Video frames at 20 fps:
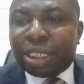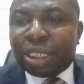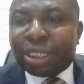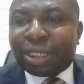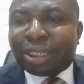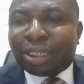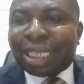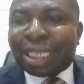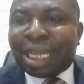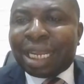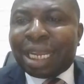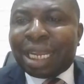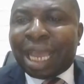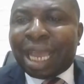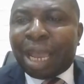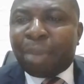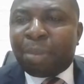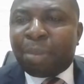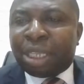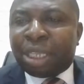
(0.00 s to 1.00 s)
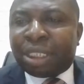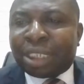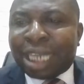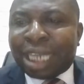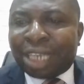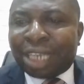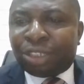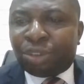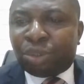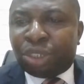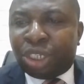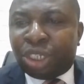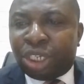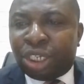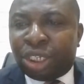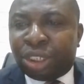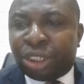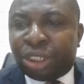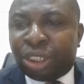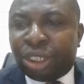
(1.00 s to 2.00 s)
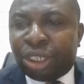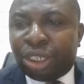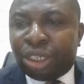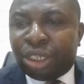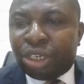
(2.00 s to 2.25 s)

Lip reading: Salami Tajuddin,